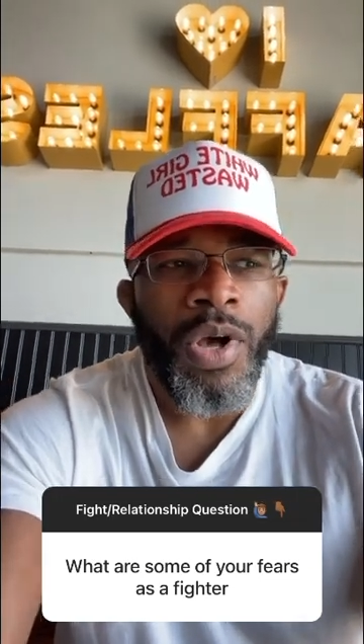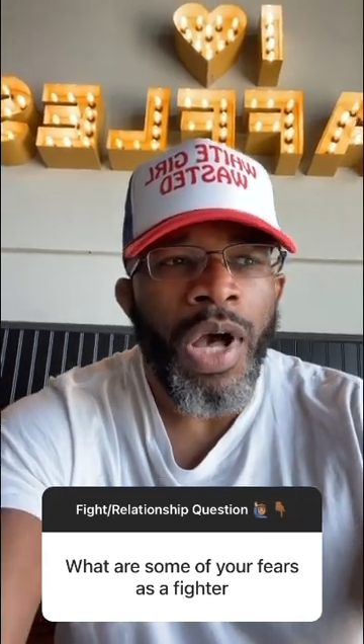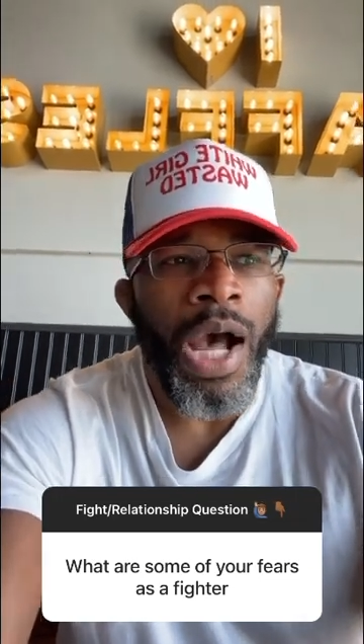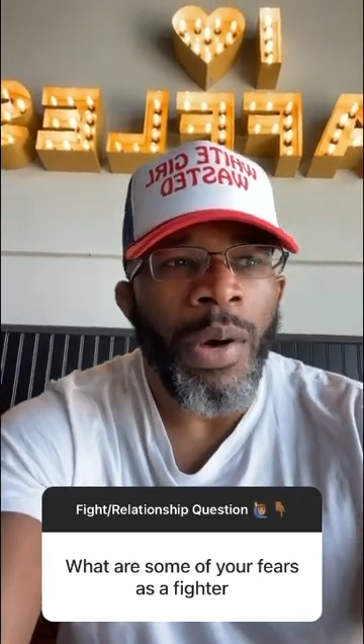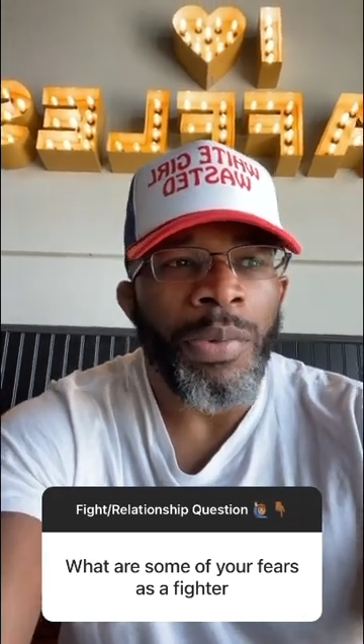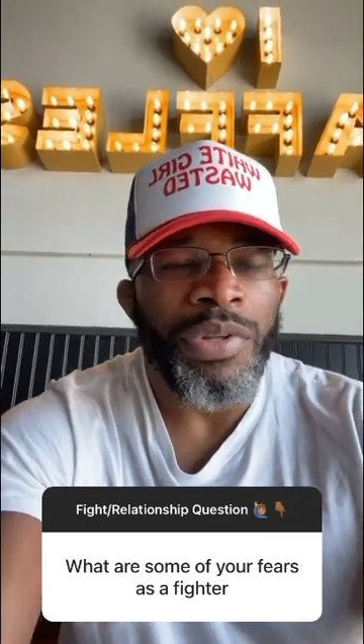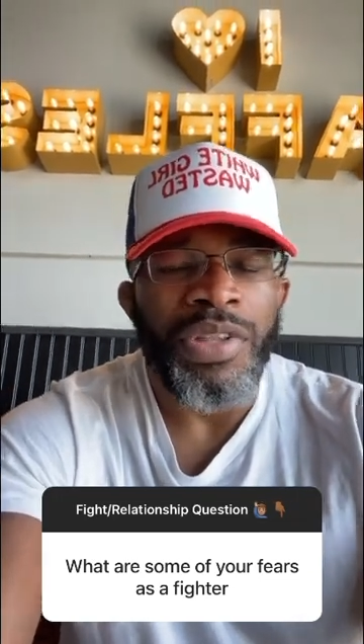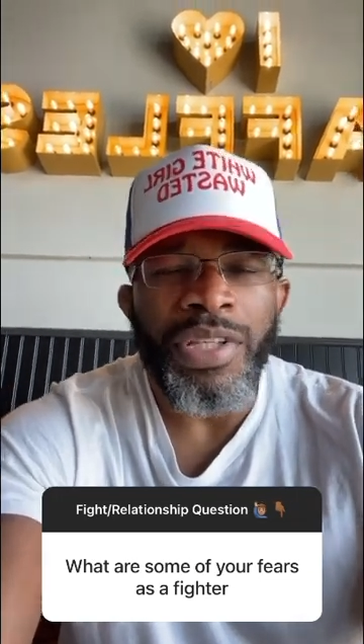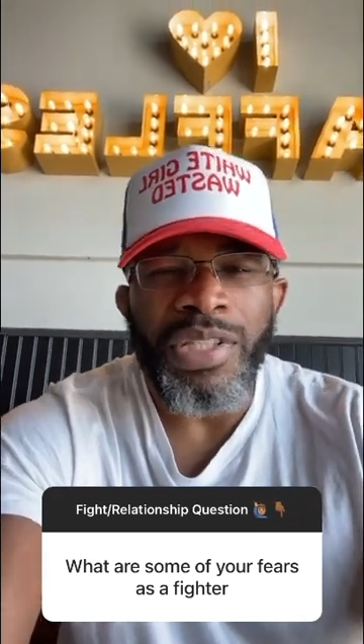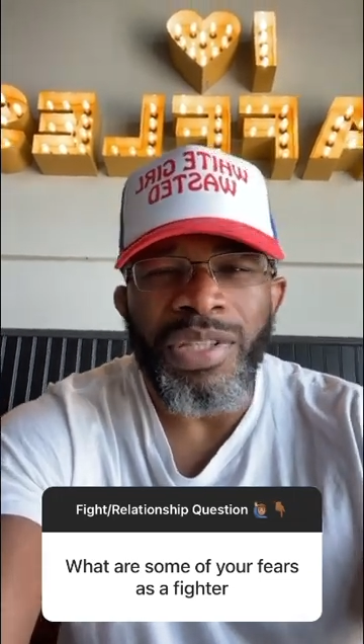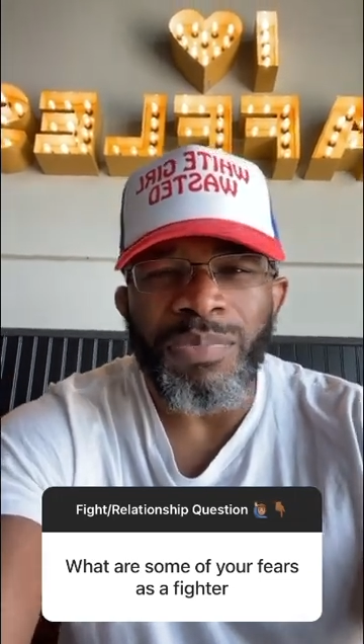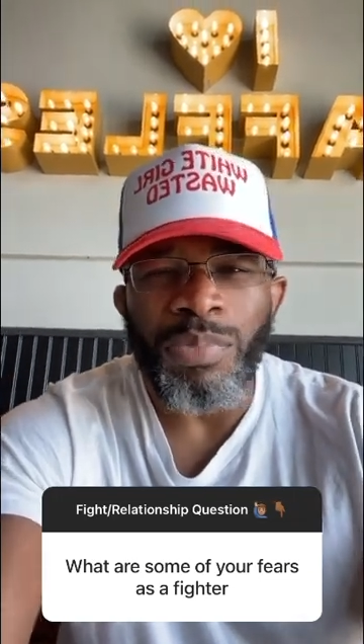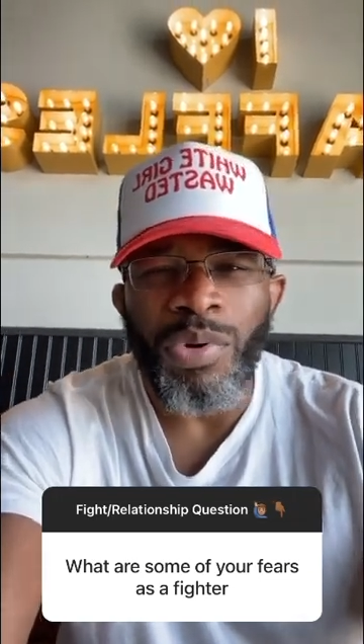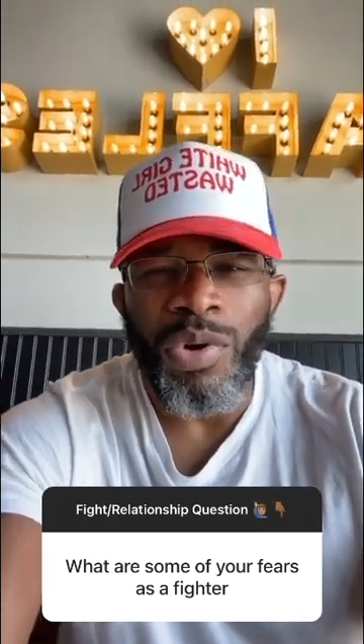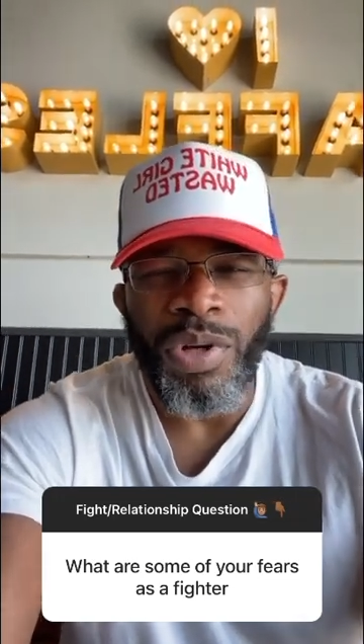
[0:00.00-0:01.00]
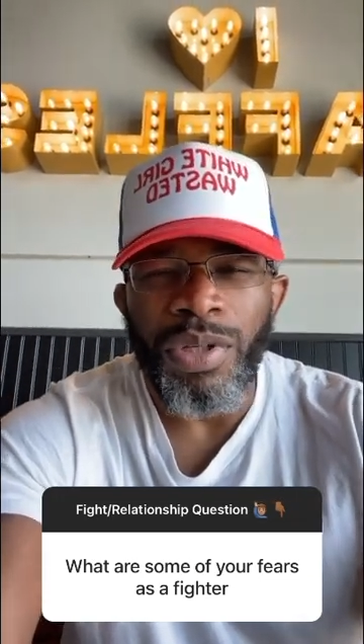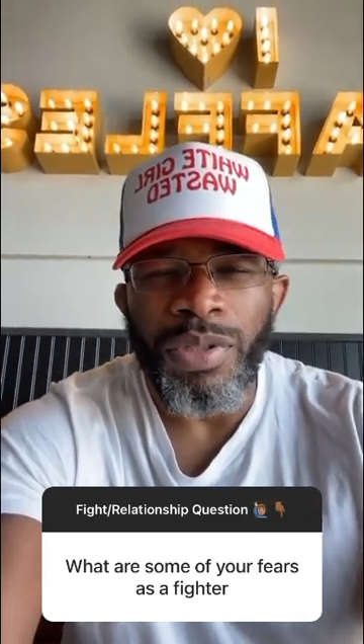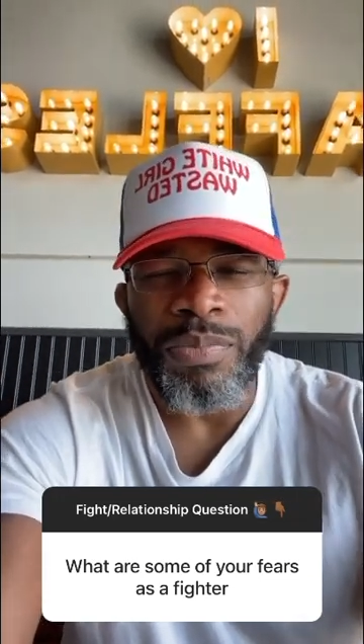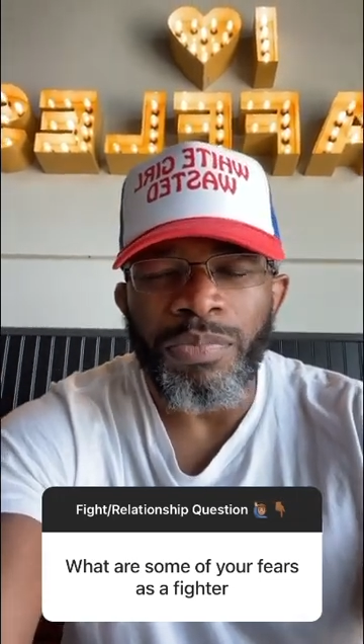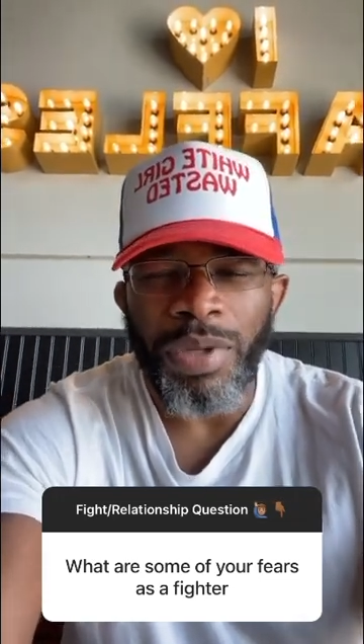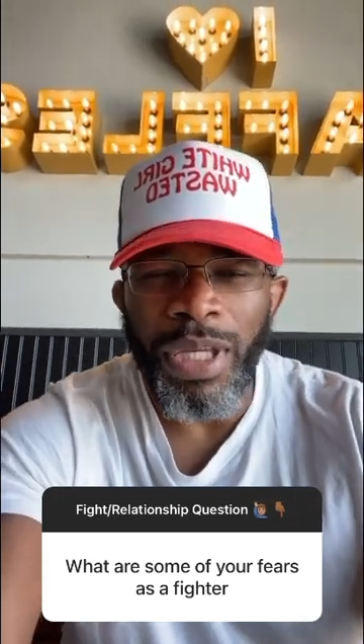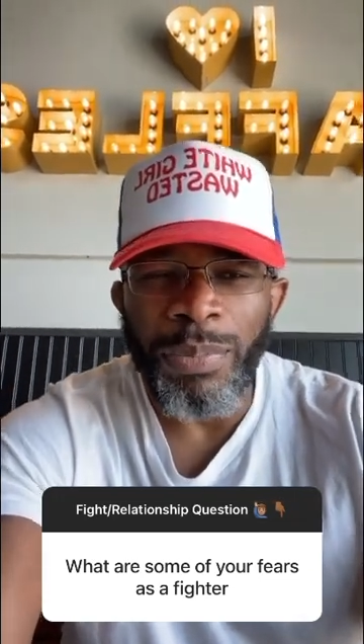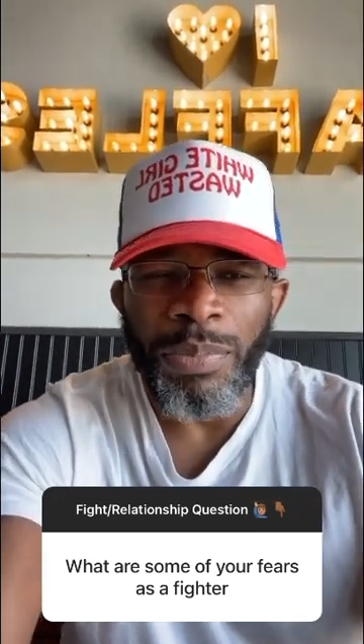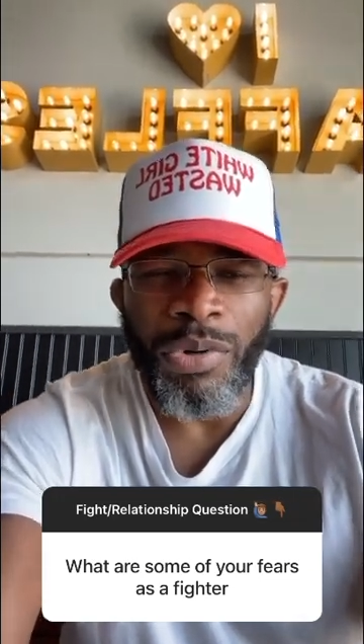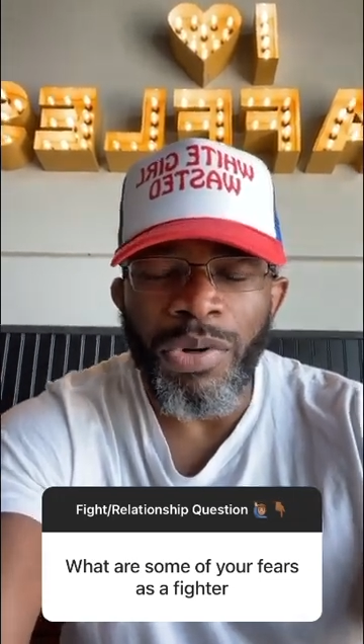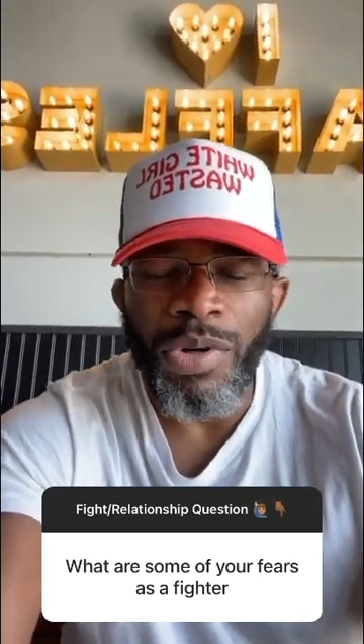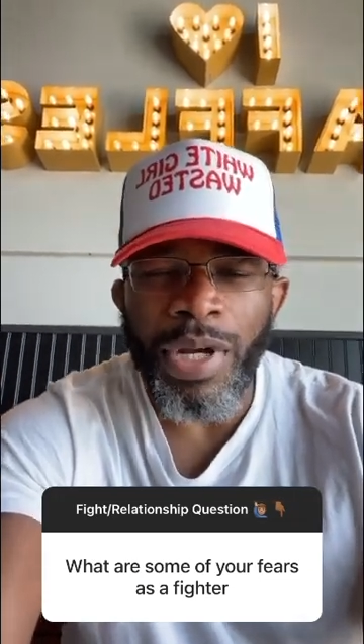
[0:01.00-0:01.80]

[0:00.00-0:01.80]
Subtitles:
I would disappoint people,